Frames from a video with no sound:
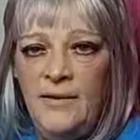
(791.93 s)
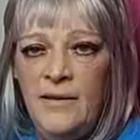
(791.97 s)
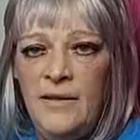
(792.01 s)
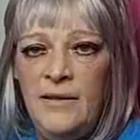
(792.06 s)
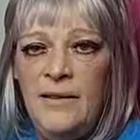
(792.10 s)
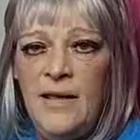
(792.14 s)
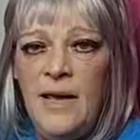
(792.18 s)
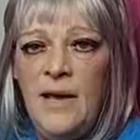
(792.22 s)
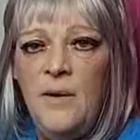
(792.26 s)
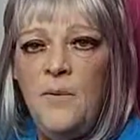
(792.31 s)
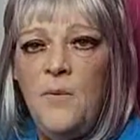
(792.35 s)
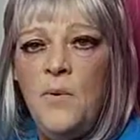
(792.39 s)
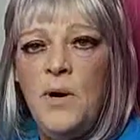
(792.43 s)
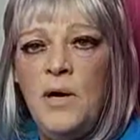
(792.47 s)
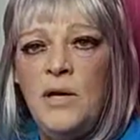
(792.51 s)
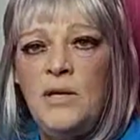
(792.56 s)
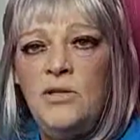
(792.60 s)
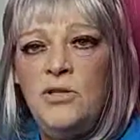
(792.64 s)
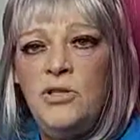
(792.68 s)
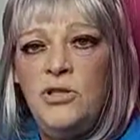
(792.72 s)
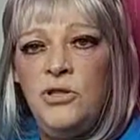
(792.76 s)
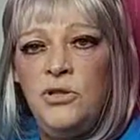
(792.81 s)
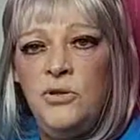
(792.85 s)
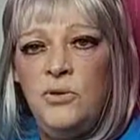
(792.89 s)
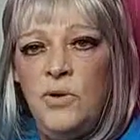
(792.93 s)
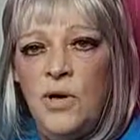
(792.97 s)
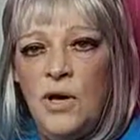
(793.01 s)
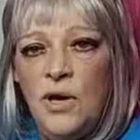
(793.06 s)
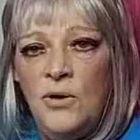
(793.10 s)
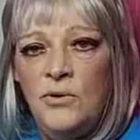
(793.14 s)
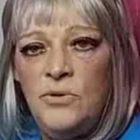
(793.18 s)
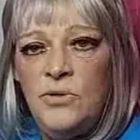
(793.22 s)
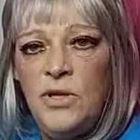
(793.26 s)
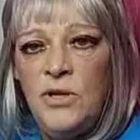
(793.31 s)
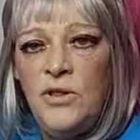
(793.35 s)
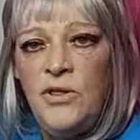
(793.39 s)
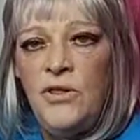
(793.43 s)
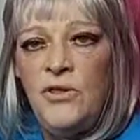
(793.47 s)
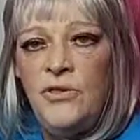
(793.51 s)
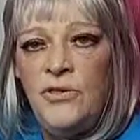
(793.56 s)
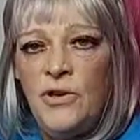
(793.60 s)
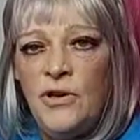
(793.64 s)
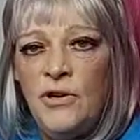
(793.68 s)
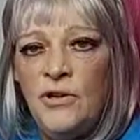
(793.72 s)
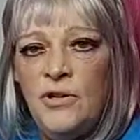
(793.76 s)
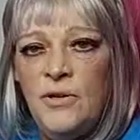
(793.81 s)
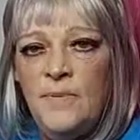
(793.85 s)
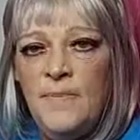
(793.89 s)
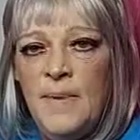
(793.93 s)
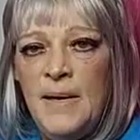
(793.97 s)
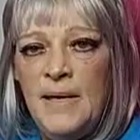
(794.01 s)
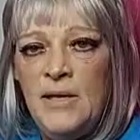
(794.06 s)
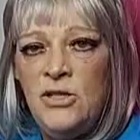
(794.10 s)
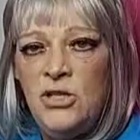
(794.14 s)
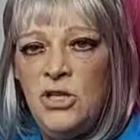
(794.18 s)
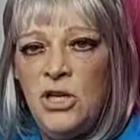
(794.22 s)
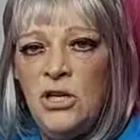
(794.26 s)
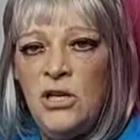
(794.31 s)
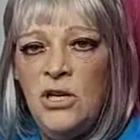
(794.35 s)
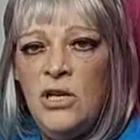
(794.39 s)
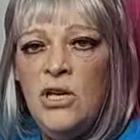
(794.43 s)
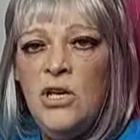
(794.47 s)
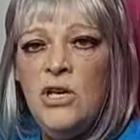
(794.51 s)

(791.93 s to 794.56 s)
that they want to go to the third dimension.